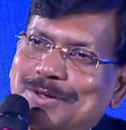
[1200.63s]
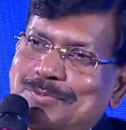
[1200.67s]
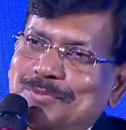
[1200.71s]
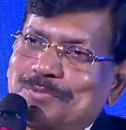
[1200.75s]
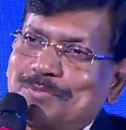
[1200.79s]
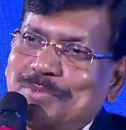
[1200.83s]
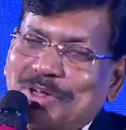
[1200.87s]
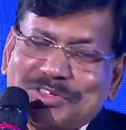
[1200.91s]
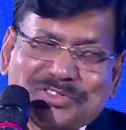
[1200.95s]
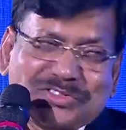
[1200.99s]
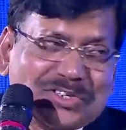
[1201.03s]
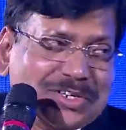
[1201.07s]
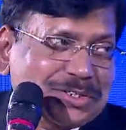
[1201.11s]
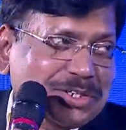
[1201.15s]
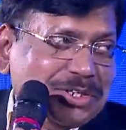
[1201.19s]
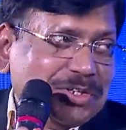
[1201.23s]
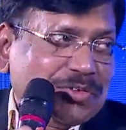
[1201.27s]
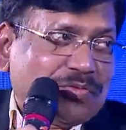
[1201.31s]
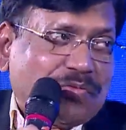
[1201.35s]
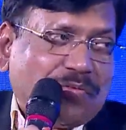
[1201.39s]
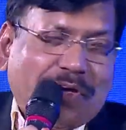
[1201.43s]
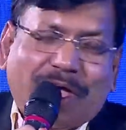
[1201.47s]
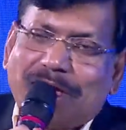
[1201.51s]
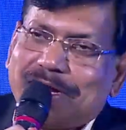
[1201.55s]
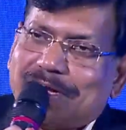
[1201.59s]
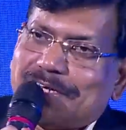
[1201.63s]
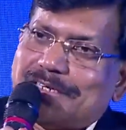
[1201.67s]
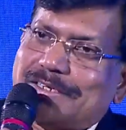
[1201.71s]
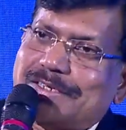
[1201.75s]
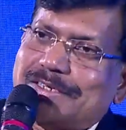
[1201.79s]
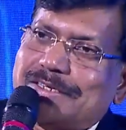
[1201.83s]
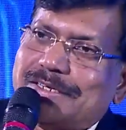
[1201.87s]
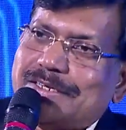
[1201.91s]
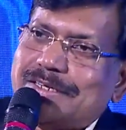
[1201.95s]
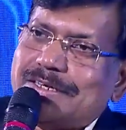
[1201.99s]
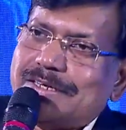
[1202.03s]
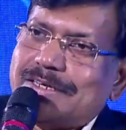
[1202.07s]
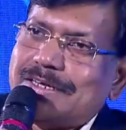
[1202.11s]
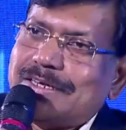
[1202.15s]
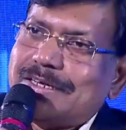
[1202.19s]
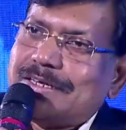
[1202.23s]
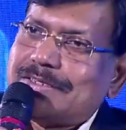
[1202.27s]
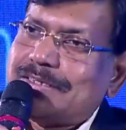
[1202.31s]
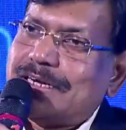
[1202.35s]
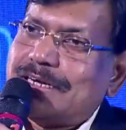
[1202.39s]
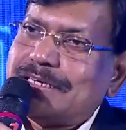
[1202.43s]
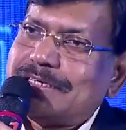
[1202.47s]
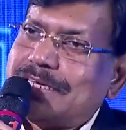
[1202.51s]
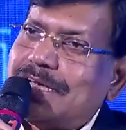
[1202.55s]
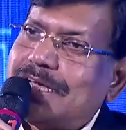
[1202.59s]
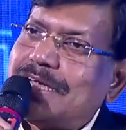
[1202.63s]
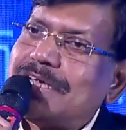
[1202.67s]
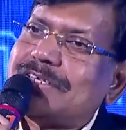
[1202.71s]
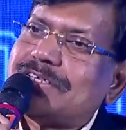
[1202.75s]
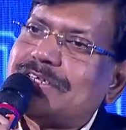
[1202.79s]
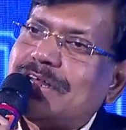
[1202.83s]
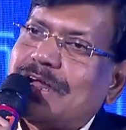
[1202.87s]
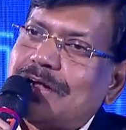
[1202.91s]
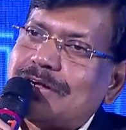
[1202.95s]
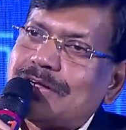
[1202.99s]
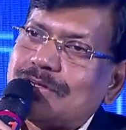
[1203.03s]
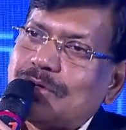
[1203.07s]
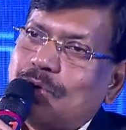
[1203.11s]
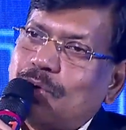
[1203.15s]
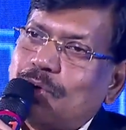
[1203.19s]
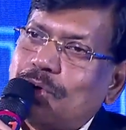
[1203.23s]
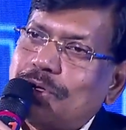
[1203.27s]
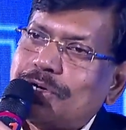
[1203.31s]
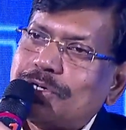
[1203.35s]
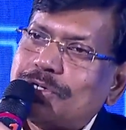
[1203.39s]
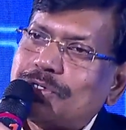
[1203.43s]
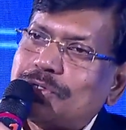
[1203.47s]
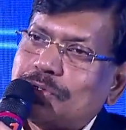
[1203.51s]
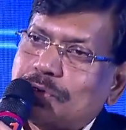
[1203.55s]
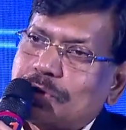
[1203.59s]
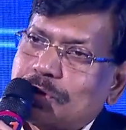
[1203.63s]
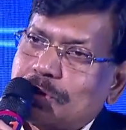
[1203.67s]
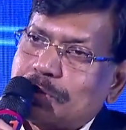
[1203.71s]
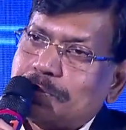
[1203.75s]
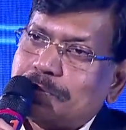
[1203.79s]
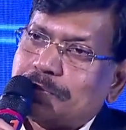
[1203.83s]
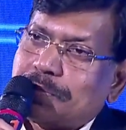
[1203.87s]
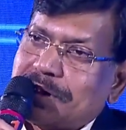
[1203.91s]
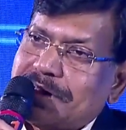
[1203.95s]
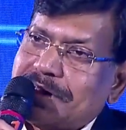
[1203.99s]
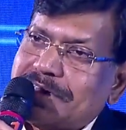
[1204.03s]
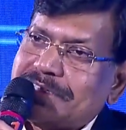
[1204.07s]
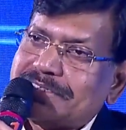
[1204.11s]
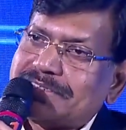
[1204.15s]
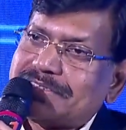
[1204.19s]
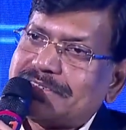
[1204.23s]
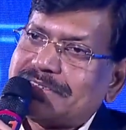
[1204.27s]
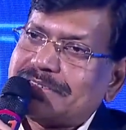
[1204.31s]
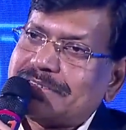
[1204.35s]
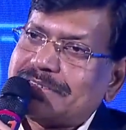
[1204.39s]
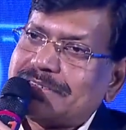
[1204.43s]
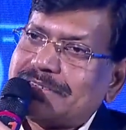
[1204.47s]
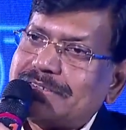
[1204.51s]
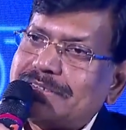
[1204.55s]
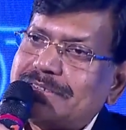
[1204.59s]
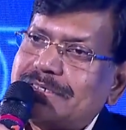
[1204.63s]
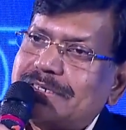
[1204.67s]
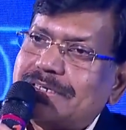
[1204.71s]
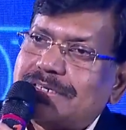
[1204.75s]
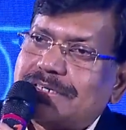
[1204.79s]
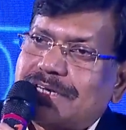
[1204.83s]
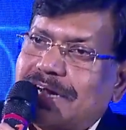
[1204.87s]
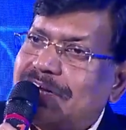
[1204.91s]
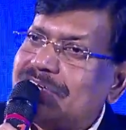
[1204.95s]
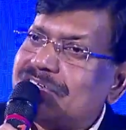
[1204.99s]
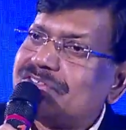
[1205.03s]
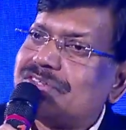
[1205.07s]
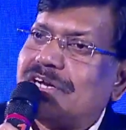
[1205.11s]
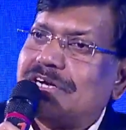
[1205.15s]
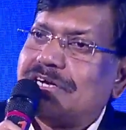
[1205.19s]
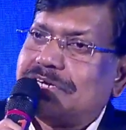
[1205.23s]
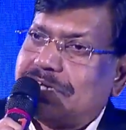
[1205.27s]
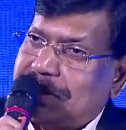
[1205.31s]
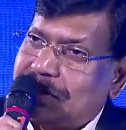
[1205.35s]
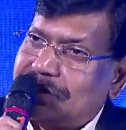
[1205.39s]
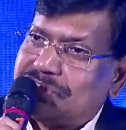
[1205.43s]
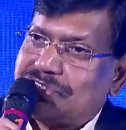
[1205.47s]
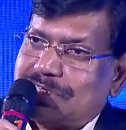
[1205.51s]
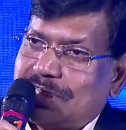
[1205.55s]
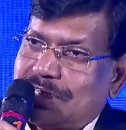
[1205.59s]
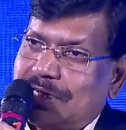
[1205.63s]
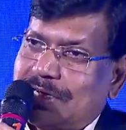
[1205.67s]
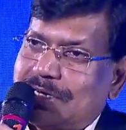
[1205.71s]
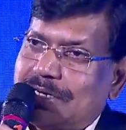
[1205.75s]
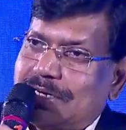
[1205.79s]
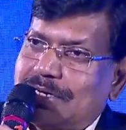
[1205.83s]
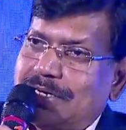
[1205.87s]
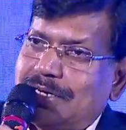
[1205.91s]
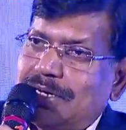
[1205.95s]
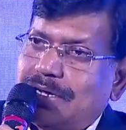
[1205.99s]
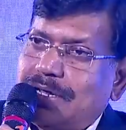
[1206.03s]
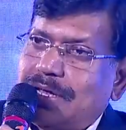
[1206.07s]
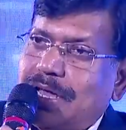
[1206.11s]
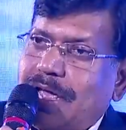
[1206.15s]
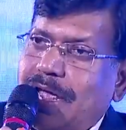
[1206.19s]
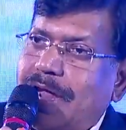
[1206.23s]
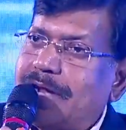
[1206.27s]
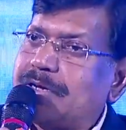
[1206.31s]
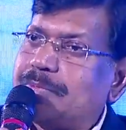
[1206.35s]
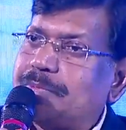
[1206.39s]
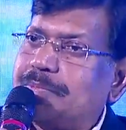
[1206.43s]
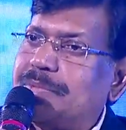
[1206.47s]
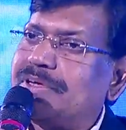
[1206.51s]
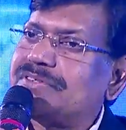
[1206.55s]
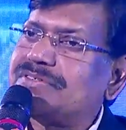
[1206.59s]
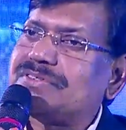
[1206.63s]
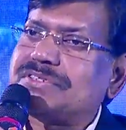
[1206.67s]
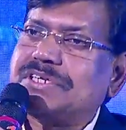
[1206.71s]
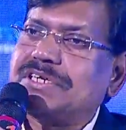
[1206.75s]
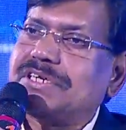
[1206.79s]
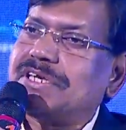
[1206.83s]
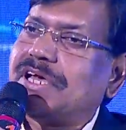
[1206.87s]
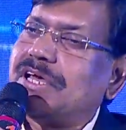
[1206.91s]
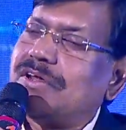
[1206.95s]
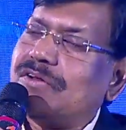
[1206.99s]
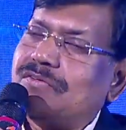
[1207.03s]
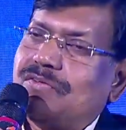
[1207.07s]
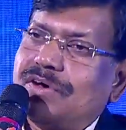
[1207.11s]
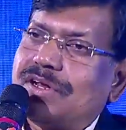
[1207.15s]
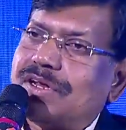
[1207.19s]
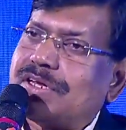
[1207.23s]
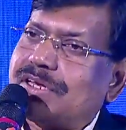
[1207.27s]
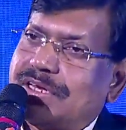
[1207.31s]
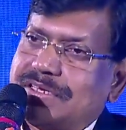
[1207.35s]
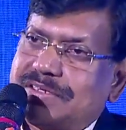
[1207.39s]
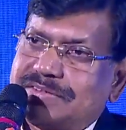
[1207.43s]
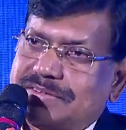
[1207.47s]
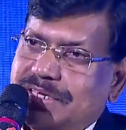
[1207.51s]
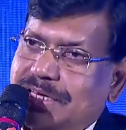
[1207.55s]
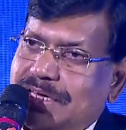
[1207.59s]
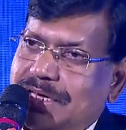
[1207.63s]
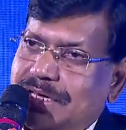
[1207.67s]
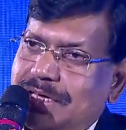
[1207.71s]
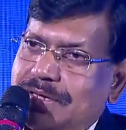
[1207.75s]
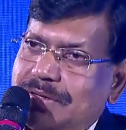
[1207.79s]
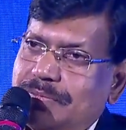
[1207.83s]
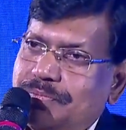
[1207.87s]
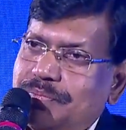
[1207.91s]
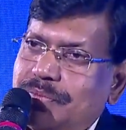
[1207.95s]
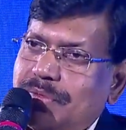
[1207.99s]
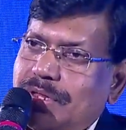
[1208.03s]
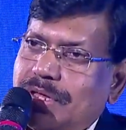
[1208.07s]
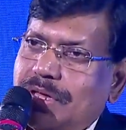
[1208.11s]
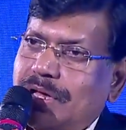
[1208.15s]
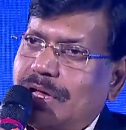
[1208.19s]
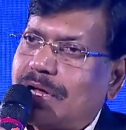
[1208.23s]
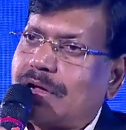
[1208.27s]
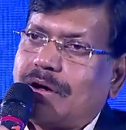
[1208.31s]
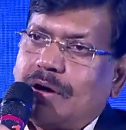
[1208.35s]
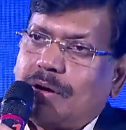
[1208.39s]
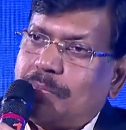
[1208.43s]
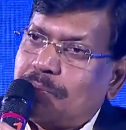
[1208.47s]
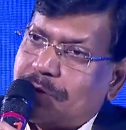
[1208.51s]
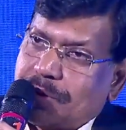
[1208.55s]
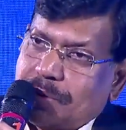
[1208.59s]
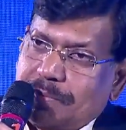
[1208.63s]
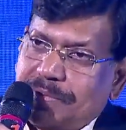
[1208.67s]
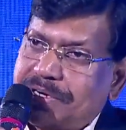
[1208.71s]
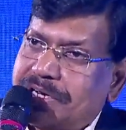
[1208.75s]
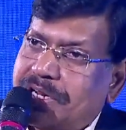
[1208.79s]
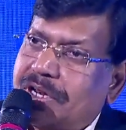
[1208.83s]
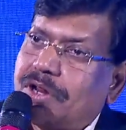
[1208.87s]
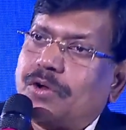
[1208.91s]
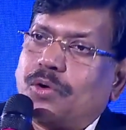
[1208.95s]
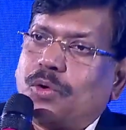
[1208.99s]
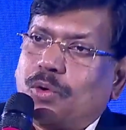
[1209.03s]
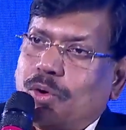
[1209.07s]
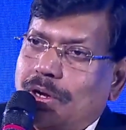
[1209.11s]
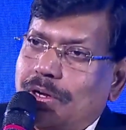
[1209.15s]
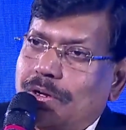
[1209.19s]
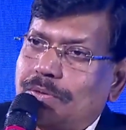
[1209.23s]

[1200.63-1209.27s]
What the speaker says: mentioned this fact that AI is not going to replace traditional teacher. At best, it can work as a complementary role.